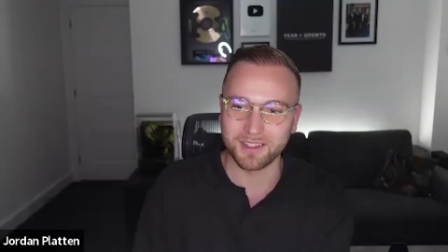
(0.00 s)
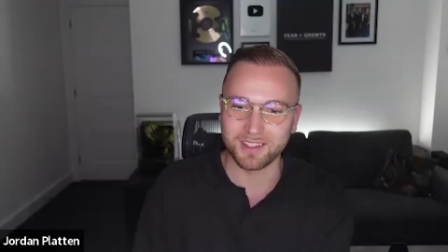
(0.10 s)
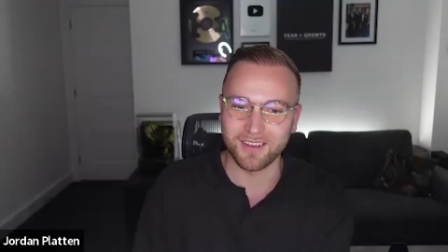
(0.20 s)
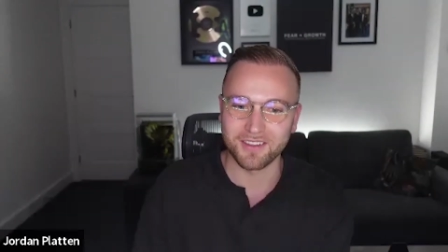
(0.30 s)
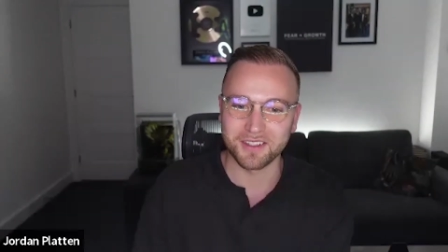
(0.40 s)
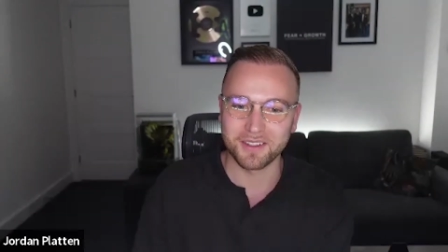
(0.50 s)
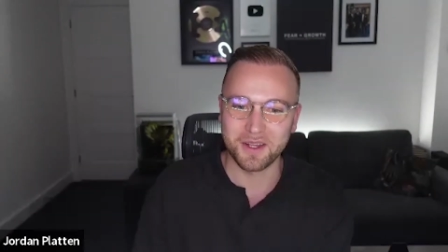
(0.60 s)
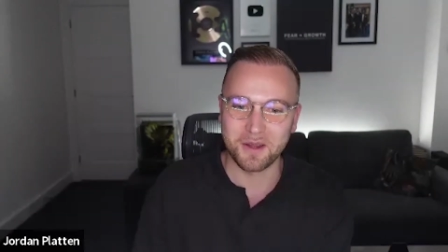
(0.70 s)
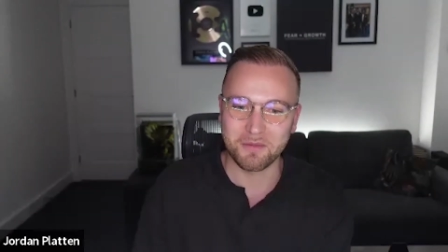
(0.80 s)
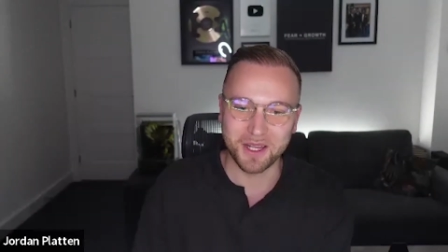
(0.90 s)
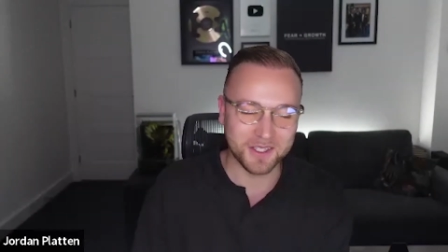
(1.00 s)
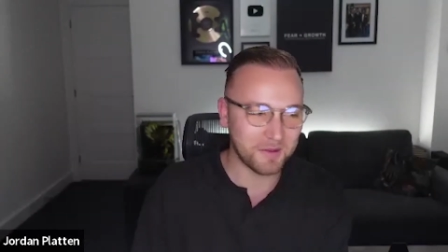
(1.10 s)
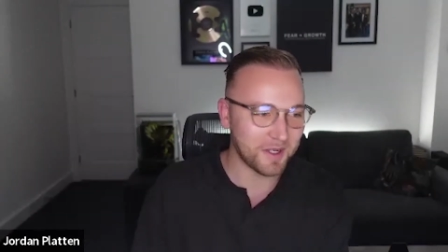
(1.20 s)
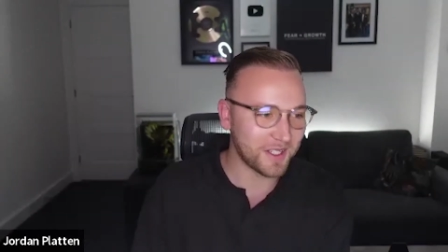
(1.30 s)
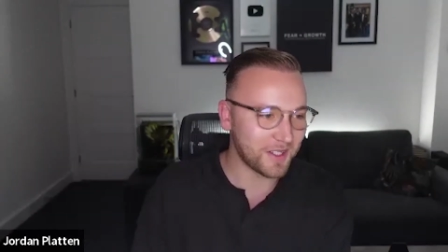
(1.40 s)
Love it. Pleasure to
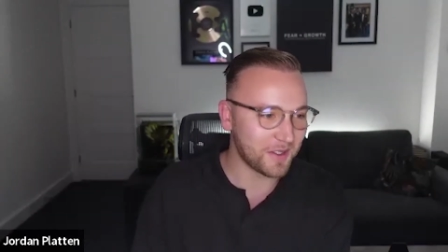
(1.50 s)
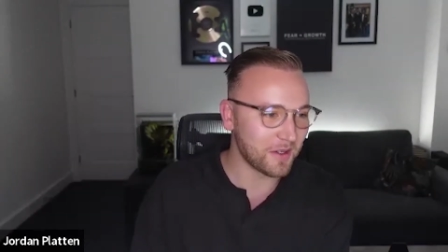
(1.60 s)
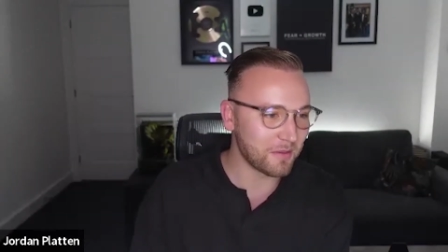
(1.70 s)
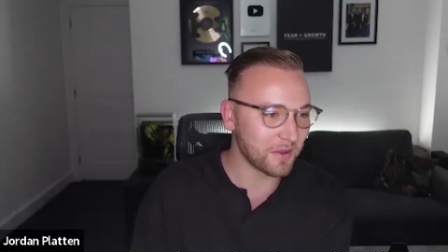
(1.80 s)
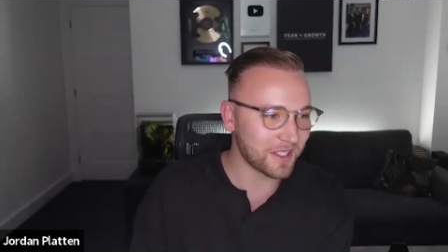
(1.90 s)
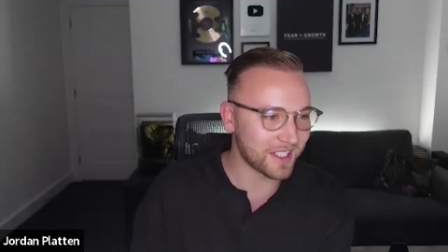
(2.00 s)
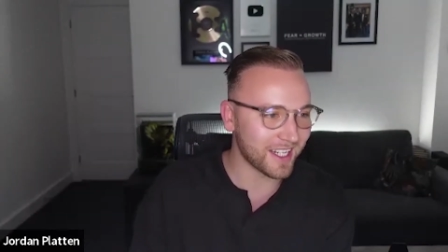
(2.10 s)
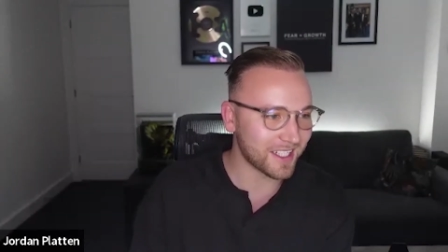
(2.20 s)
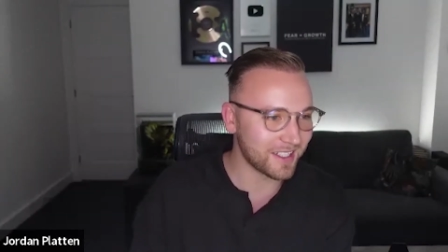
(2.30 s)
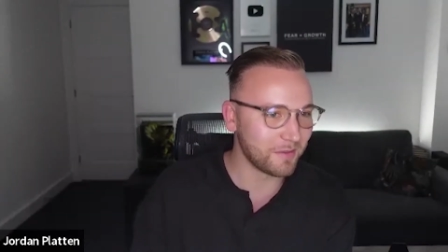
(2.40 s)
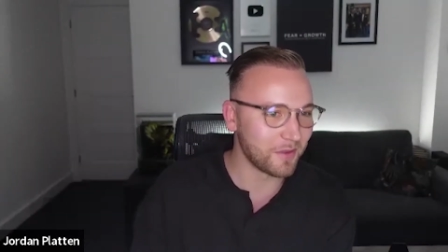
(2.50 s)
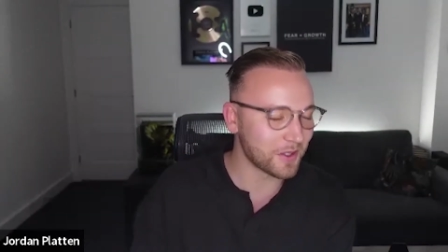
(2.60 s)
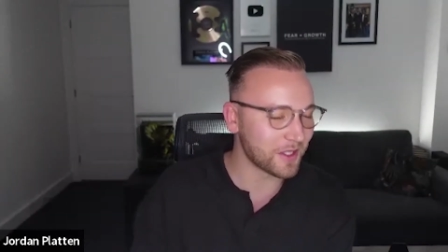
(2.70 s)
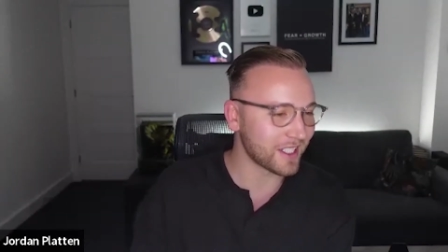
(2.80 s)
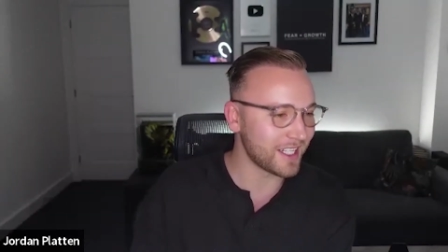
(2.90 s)
speak to you, dude. More
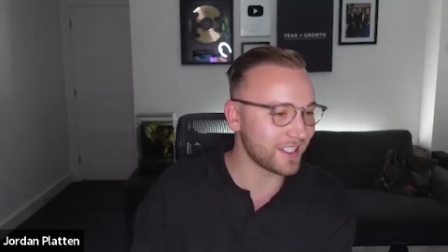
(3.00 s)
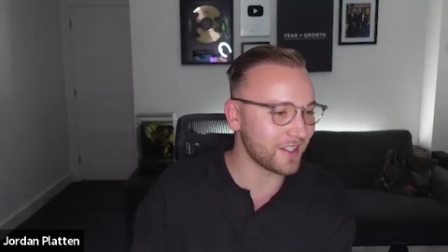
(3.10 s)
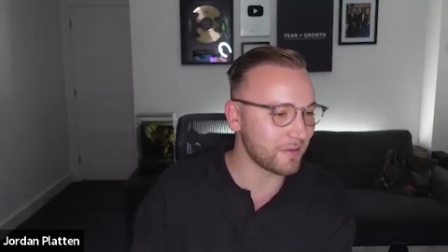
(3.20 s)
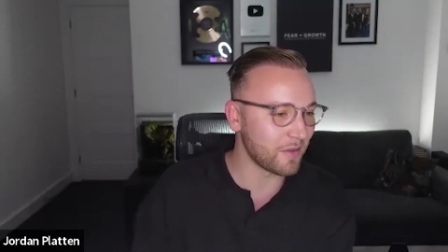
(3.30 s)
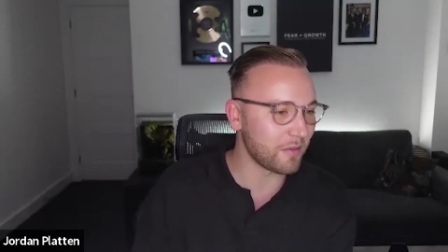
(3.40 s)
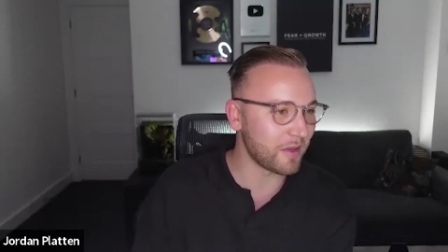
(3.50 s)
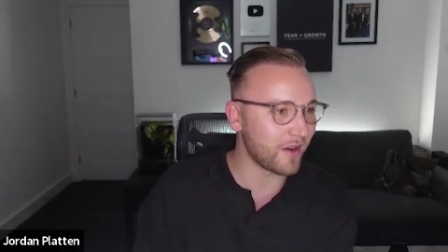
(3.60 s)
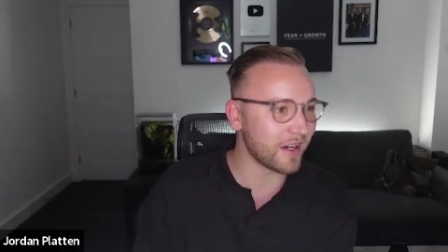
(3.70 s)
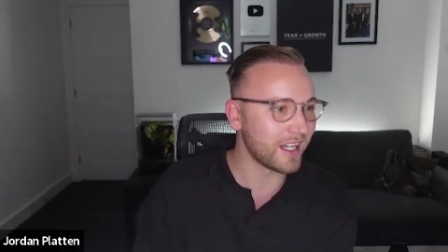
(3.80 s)
success to you, more power.